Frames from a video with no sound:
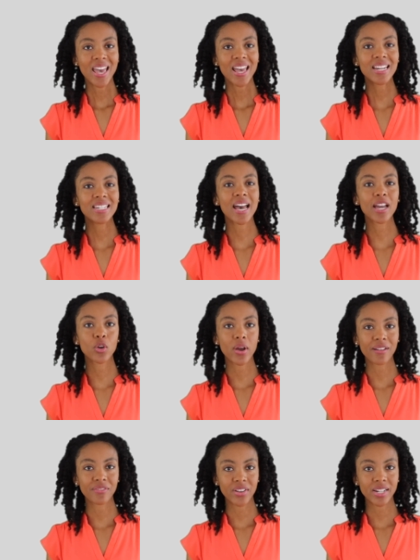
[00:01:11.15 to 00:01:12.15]
In debt
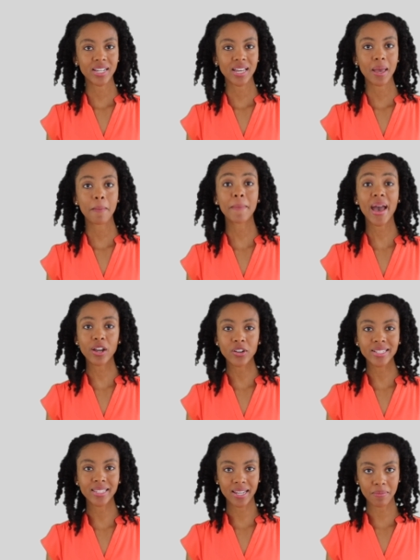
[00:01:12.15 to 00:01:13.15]
crowdfunding,
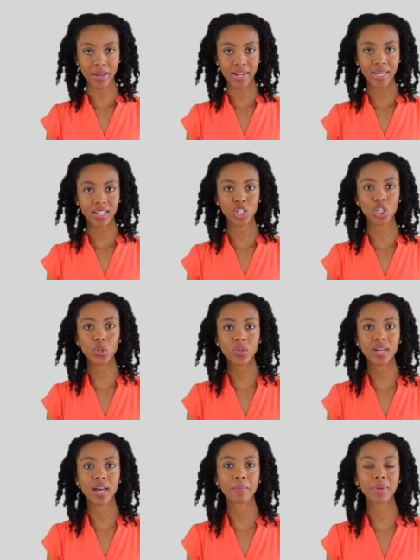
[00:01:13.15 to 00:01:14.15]
backers lend money to
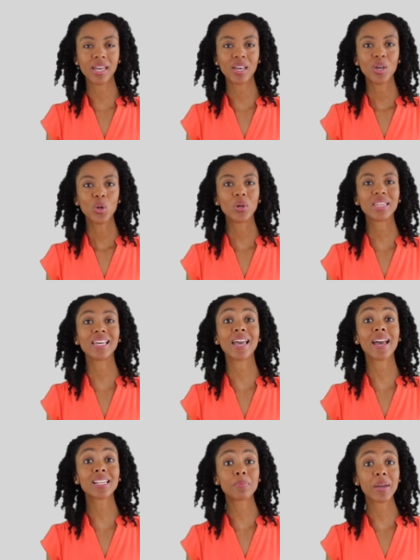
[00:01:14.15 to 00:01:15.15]
the company with the
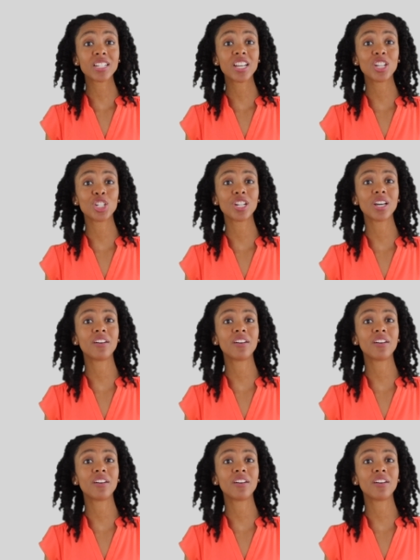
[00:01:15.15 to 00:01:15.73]
expectation